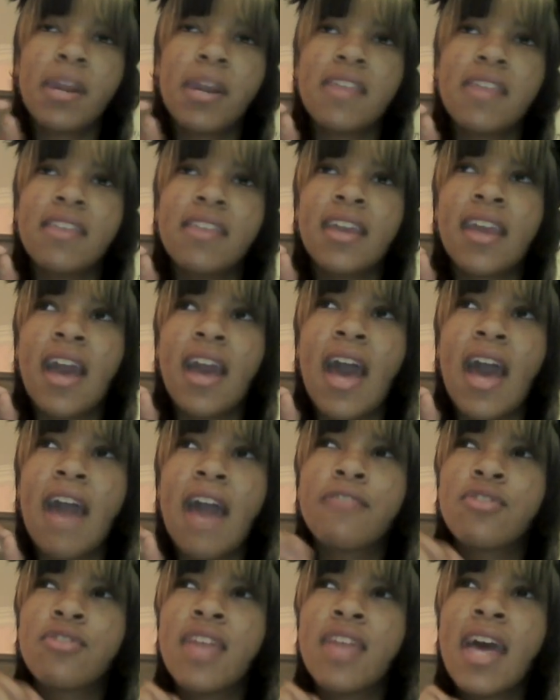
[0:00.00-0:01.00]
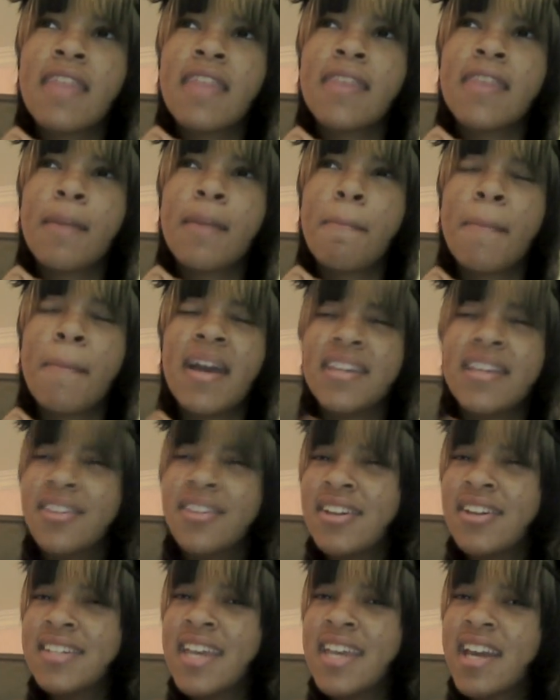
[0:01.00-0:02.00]
But I think after that, they might
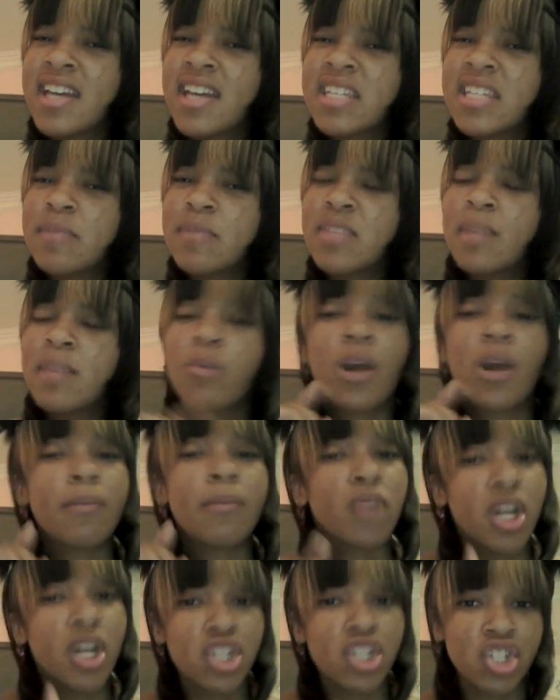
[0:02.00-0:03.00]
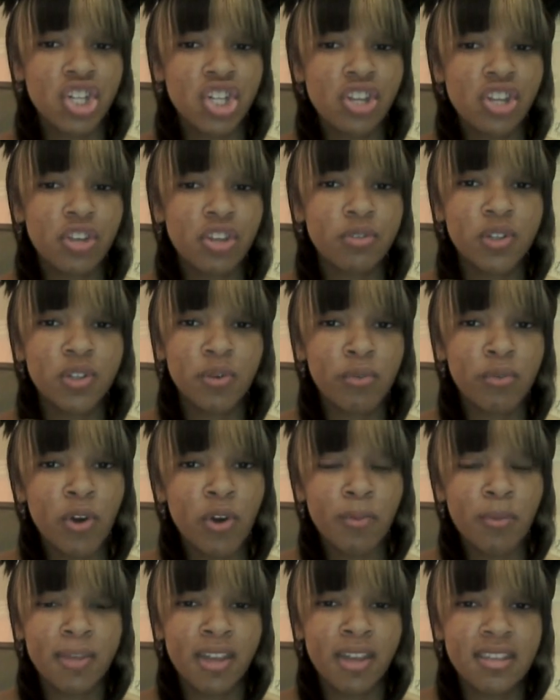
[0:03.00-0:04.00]
not take customs anymore. I'm not sure though, don't
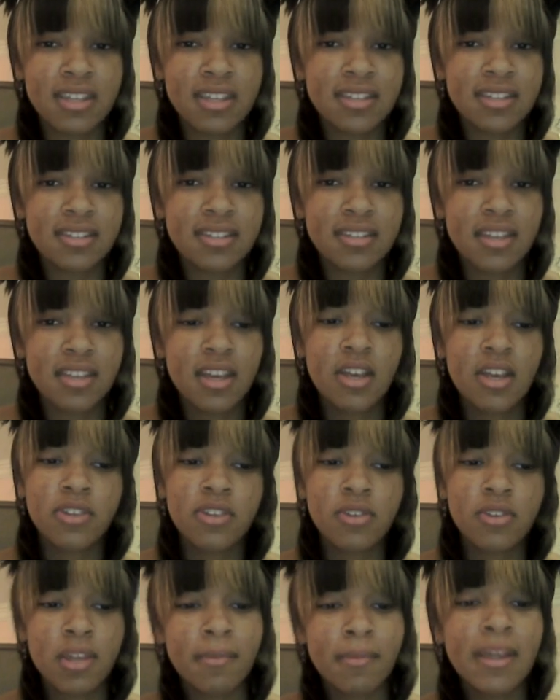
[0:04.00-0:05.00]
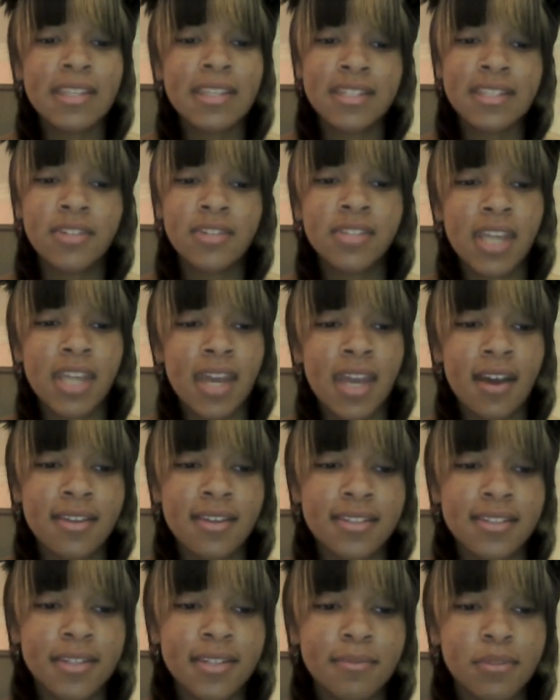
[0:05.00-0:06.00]
quote me on this. So they might still take
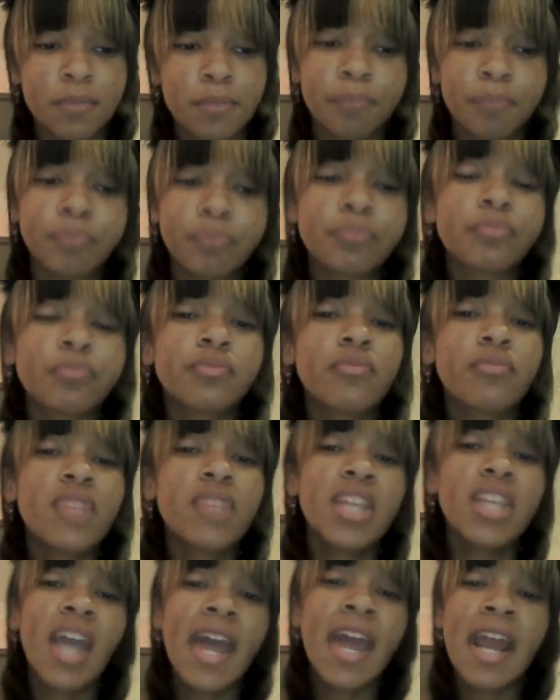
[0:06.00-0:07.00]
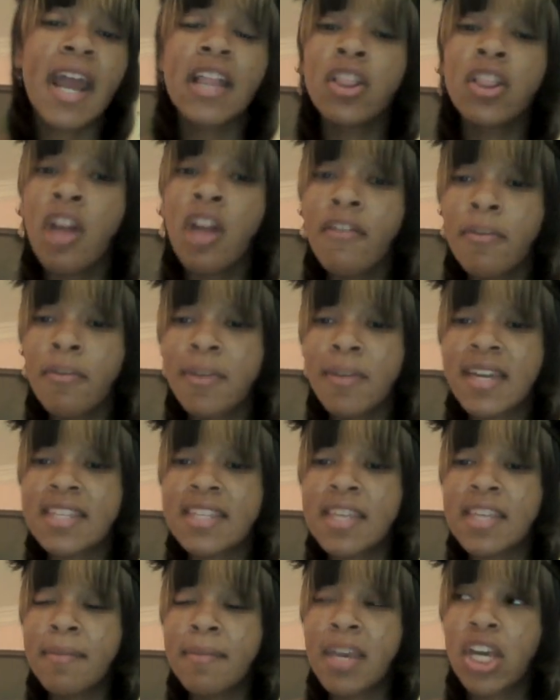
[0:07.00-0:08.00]
customs. And I love it
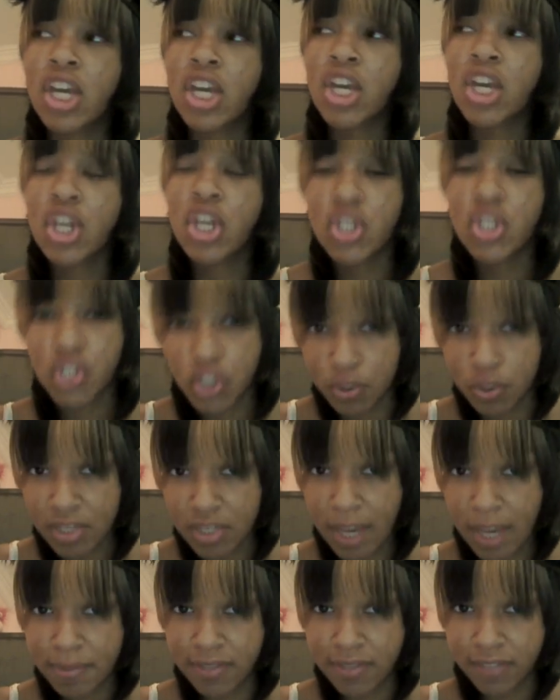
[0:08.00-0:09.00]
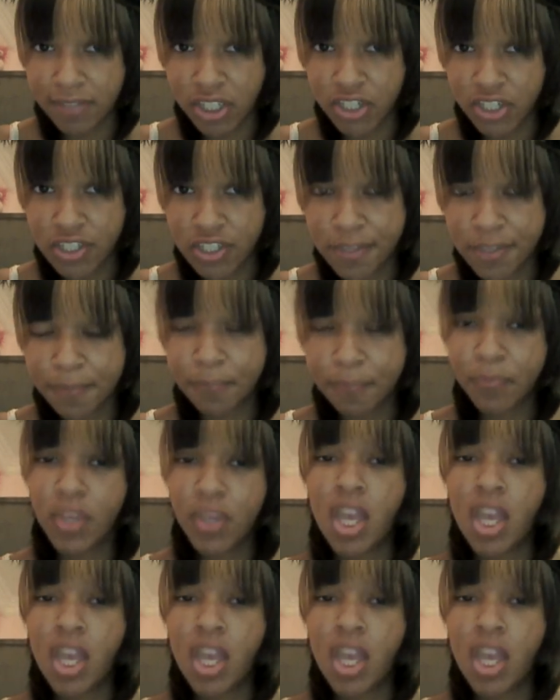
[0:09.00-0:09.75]
because they make 2 types of ears.